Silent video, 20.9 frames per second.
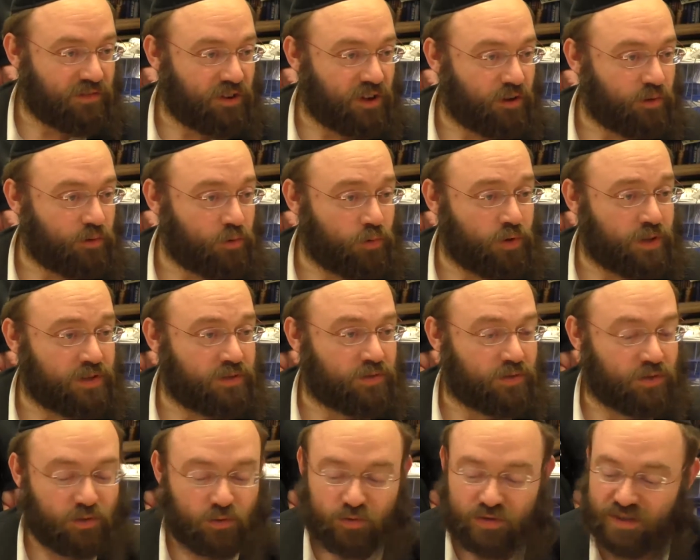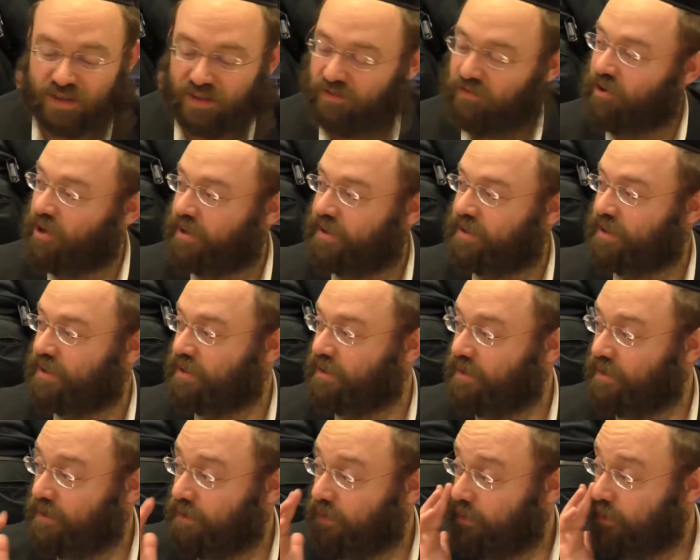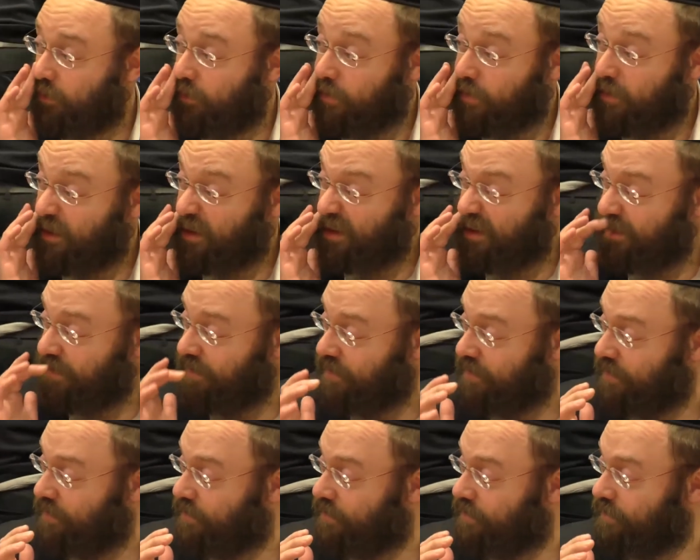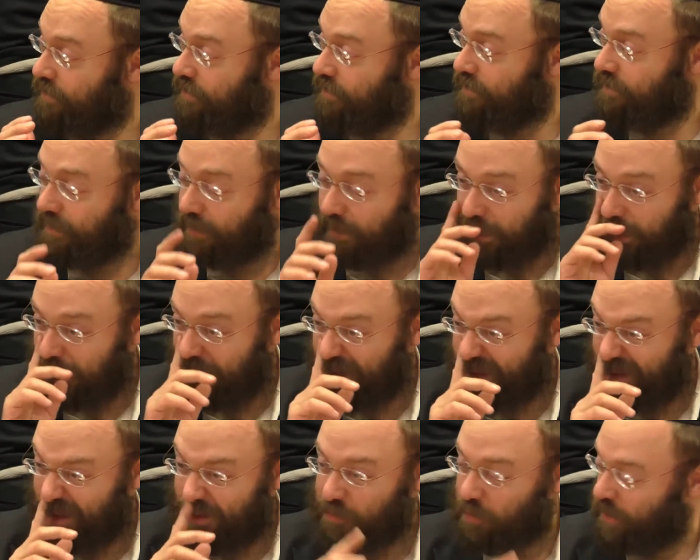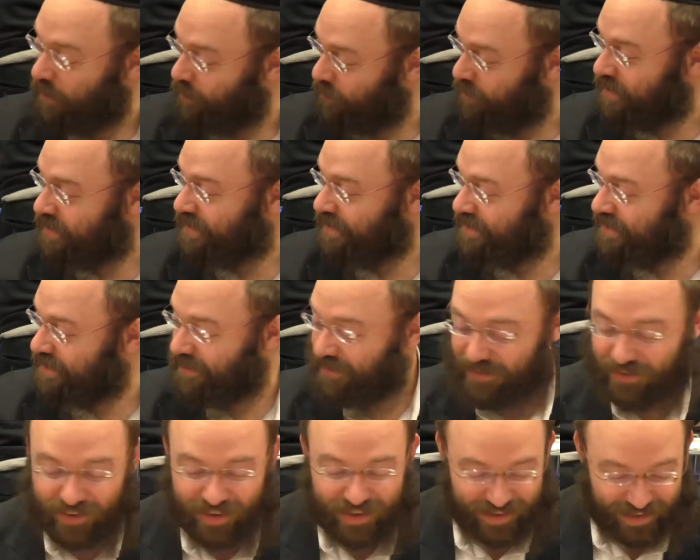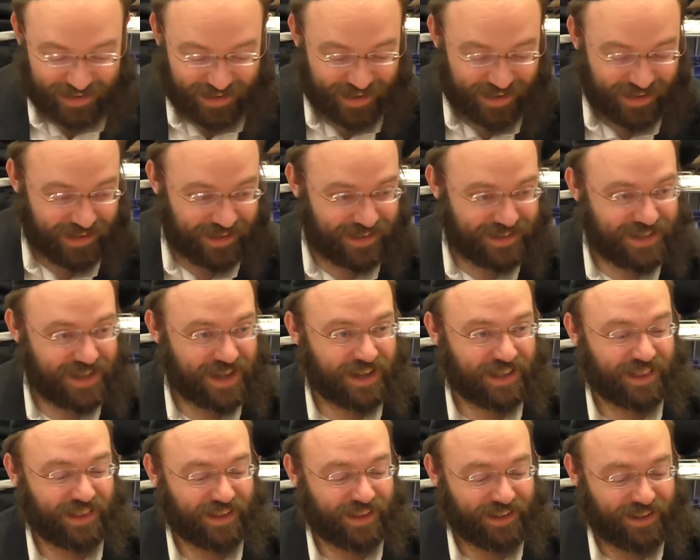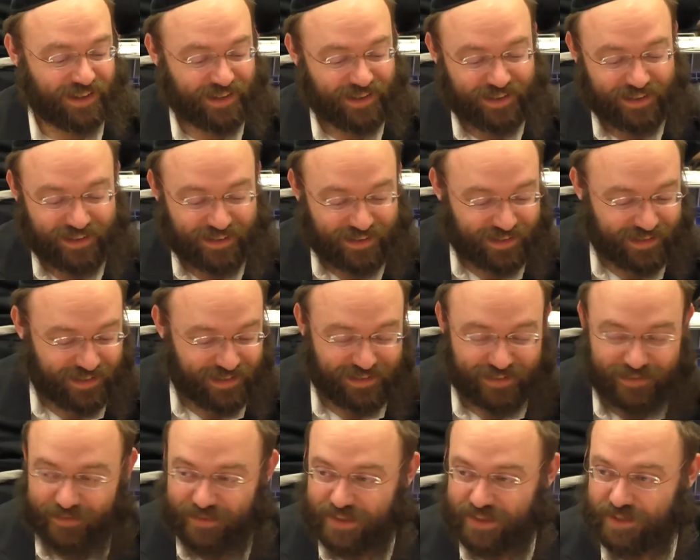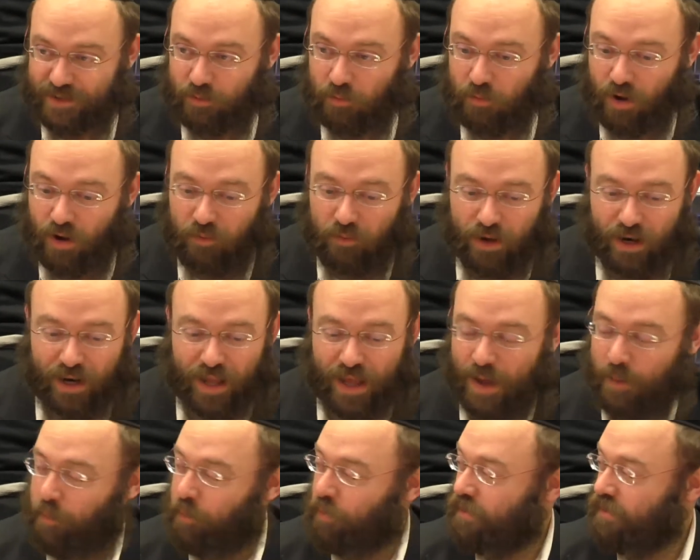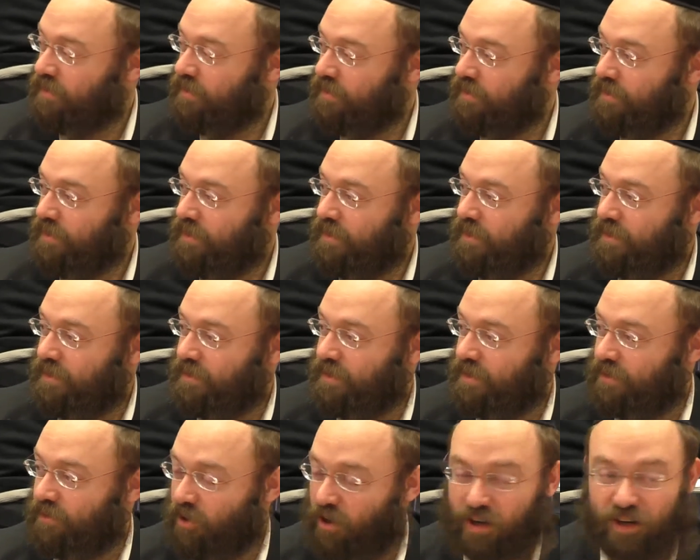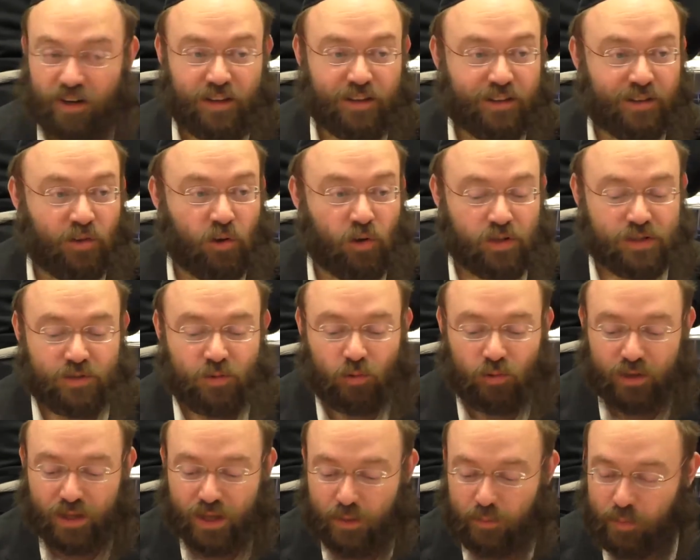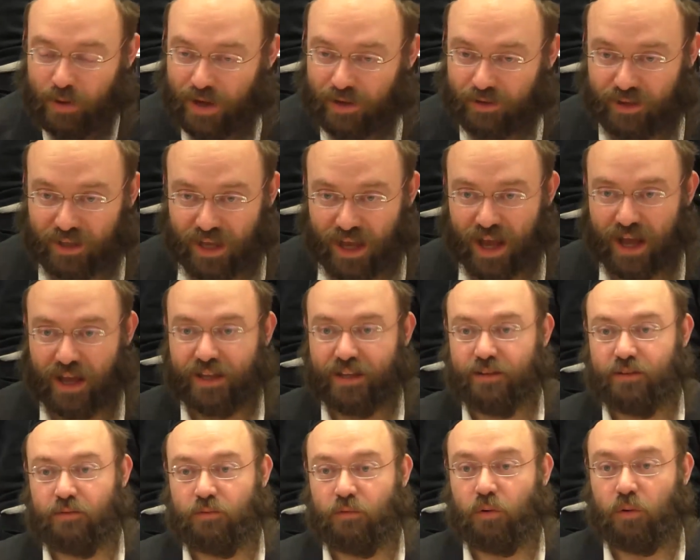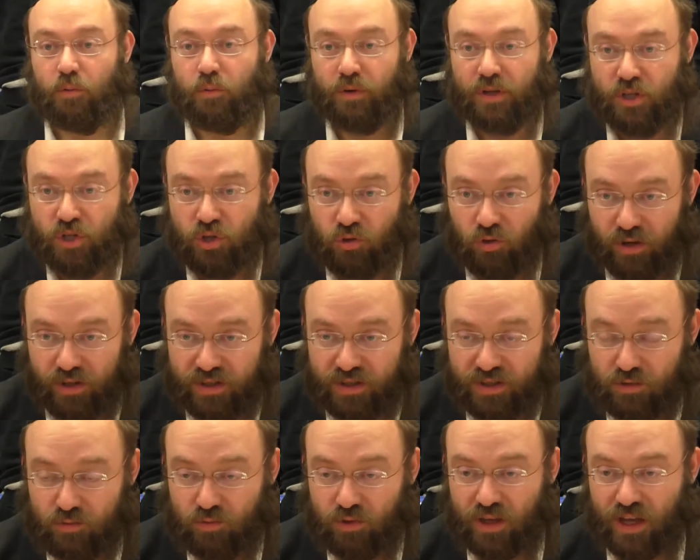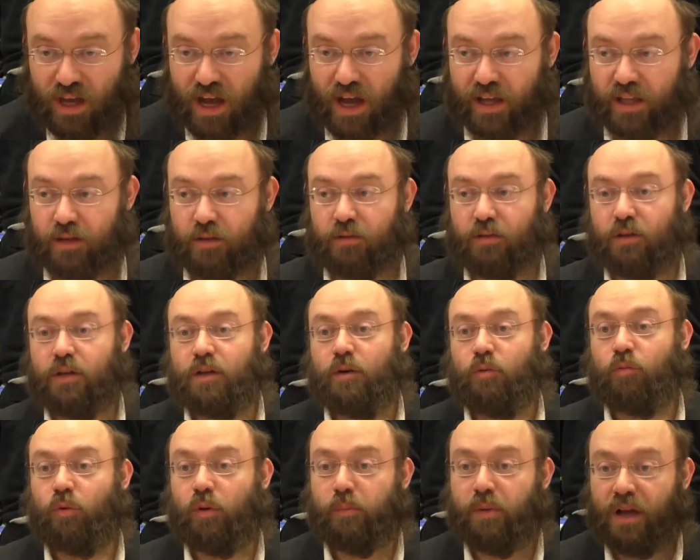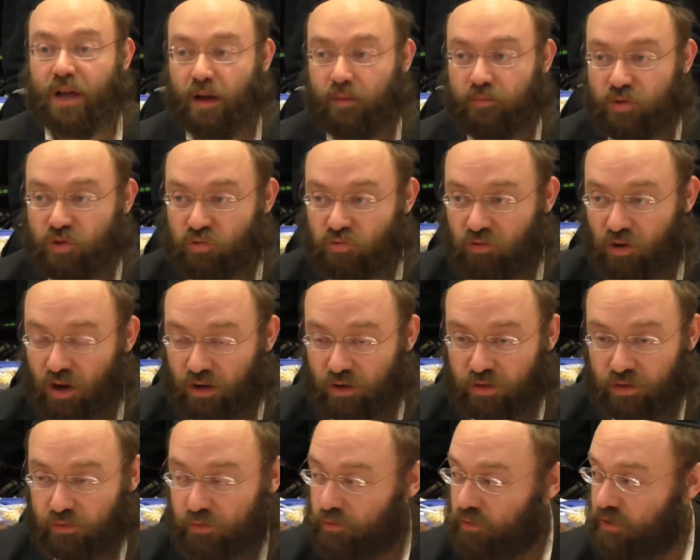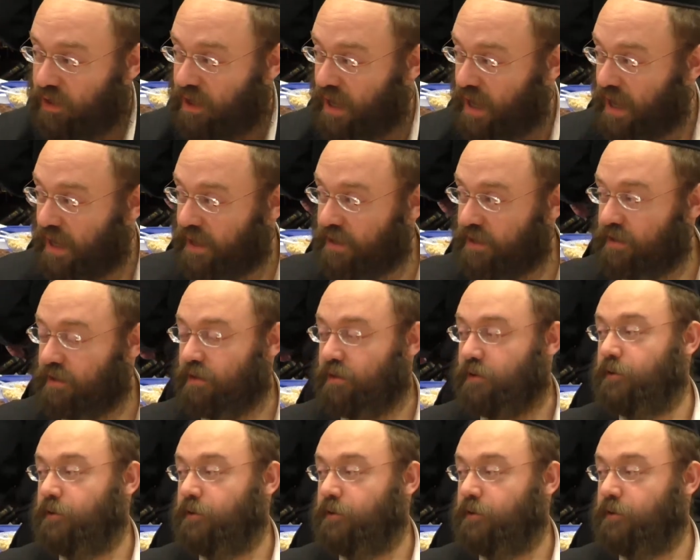who introduced the vodka? Paruskis. Huh? The Paruskis. Uh, yeah, exactly. So what what happened? The Torah talks only about yain. We rejoice through yain. We become drunk through yain